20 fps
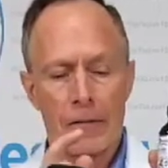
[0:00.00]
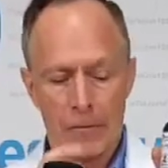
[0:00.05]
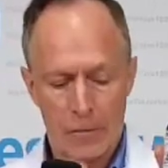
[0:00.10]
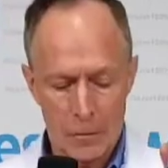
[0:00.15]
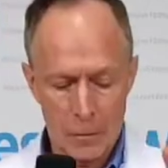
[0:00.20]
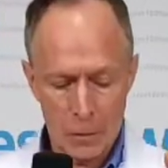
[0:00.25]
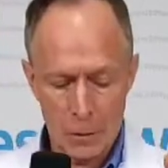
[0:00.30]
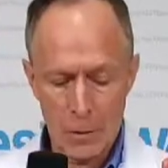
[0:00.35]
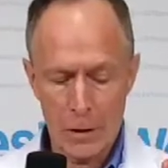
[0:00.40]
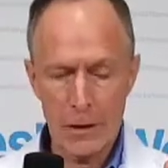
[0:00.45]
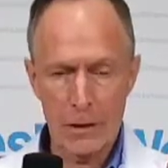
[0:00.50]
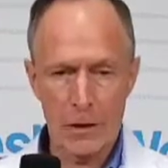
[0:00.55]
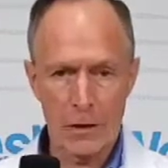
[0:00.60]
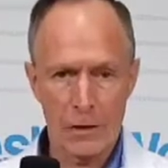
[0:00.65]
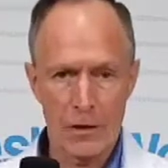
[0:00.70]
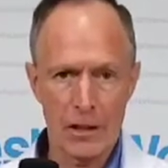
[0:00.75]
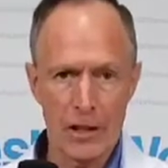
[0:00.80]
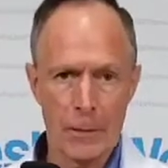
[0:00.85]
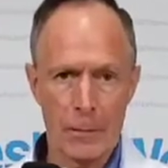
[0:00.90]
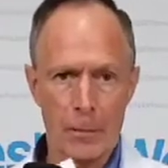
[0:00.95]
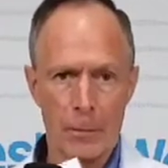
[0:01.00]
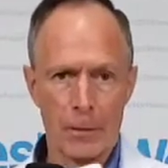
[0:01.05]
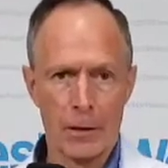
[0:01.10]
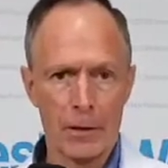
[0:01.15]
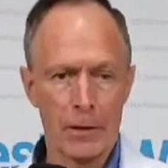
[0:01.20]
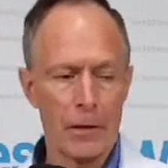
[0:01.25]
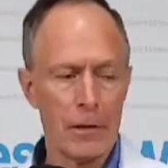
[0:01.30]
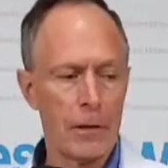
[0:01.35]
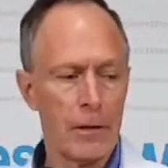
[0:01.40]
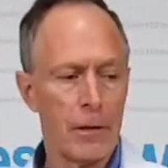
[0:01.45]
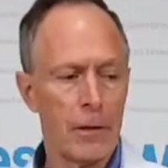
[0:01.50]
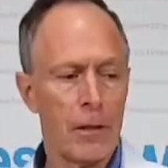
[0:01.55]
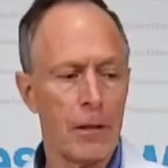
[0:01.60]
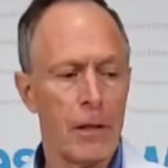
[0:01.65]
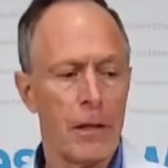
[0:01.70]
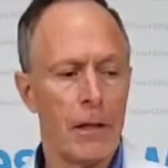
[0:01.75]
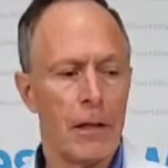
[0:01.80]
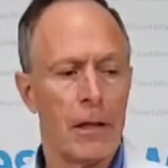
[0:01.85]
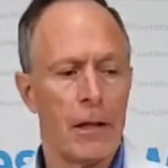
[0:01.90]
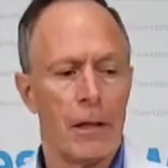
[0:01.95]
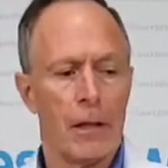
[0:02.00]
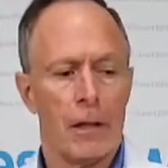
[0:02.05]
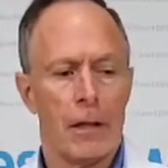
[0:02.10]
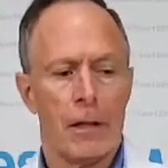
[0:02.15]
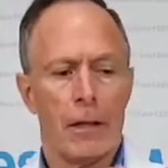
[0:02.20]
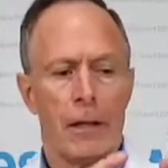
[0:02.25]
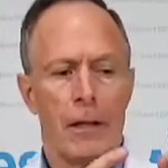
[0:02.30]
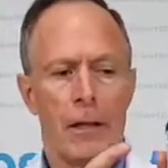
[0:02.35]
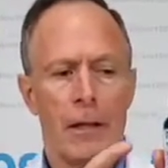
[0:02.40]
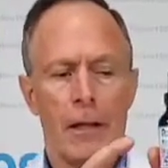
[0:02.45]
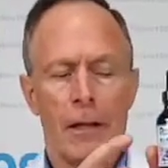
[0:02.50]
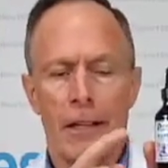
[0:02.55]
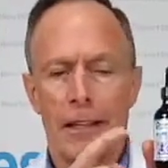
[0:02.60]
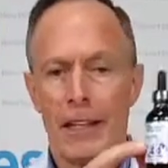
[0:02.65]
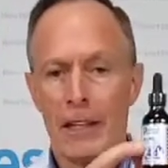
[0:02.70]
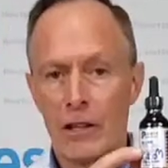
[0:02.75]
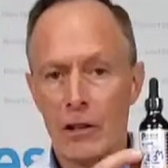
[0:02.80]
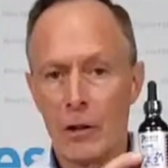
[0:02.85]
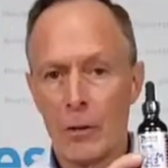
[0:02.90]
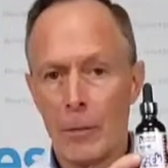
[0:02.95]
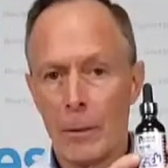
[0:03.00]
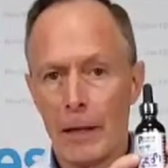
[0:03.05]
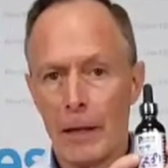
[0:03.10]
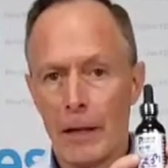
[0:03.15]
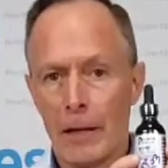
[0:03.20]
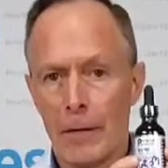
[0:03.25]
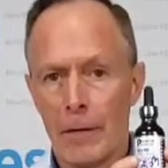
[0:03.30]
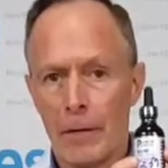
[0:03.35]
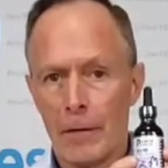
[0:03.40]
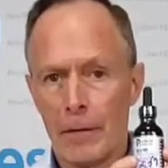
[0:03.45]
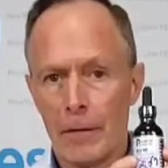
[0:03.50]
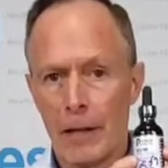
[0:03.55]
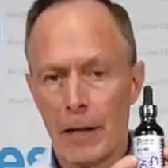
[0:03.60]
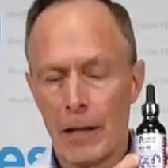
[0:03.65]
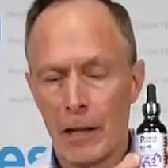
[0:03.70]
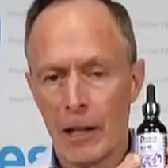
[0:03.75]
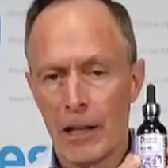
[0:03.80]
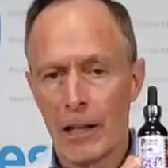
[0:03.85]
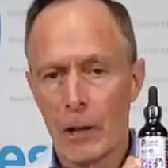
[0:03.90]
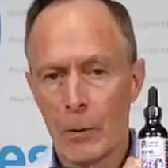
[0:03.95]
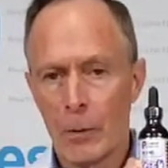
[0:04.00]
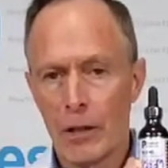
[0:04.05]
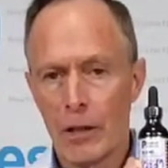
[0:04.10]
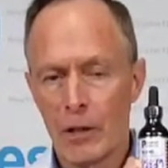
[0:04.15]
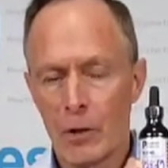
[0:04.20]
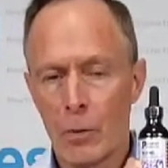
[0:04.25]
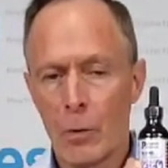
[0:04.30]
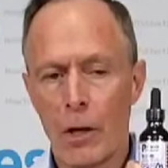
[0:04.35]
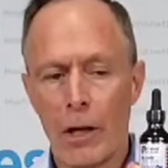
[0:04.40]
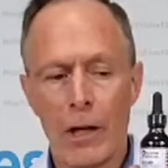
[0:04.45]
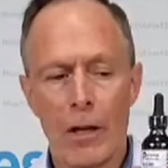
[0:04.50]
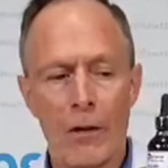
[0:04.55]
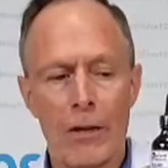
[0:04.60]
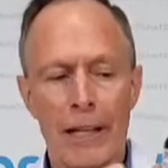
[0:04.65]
for one of your supplements, this is going to be a liquid as well.